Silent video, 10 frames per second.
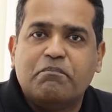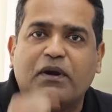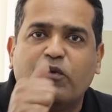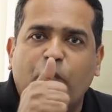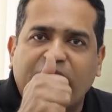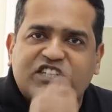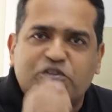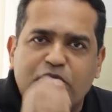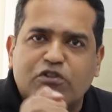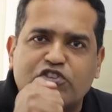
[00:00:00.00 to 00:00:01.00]
But
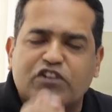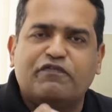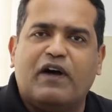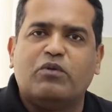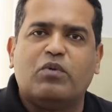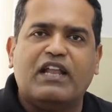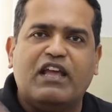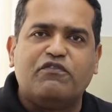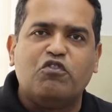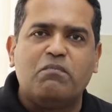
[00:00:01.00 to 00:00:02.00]
which mutual fund will
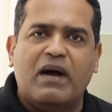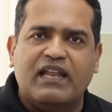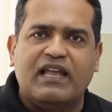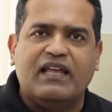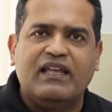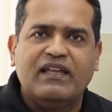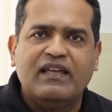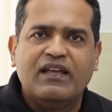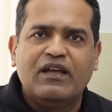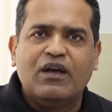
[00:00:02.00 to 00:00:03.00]
give you
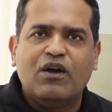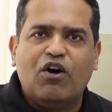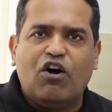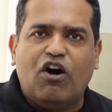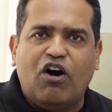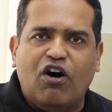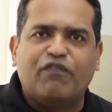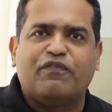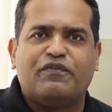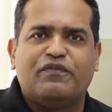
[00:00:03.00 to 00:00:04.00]
money
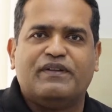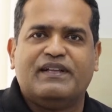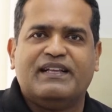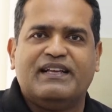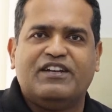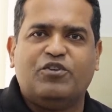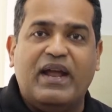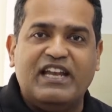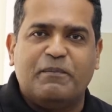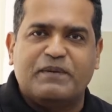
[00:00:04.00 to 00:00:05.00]
of
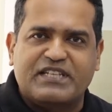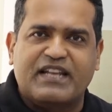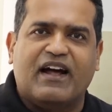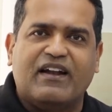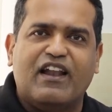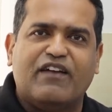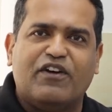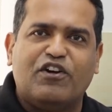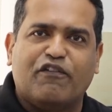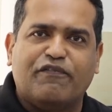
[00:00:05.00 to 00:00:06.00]
20%
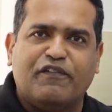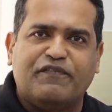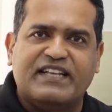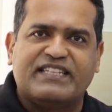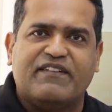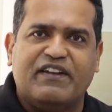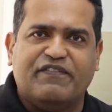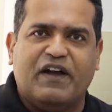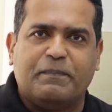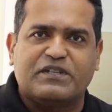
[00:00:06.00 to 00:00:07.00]
unlevered or
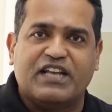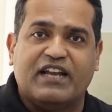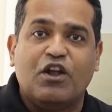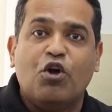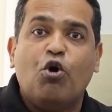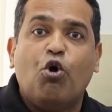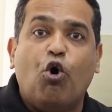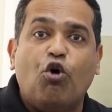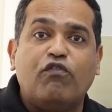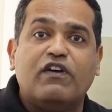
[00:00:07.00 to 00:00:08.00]
50-75%
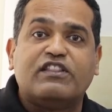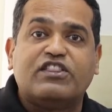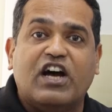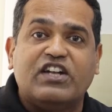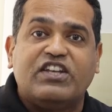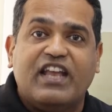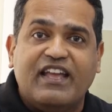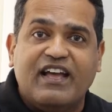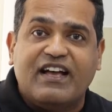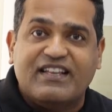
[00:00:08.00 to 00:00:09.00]
over 30
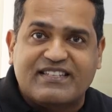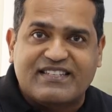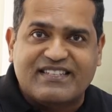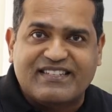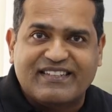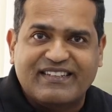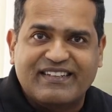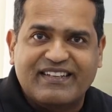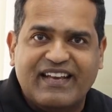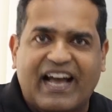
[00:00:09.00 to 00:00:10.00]
years?
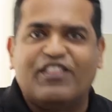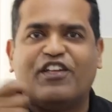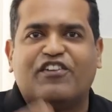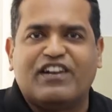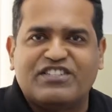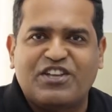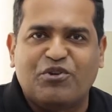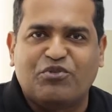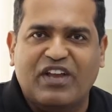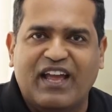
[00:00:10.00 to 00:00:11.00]
And the risk
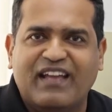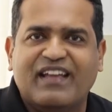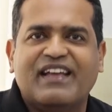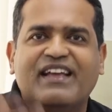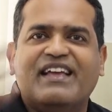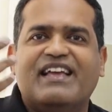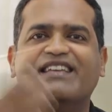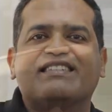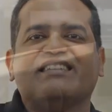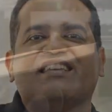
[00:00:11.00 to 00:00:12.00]
you take
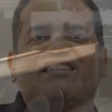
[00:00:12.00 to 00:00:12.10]
is that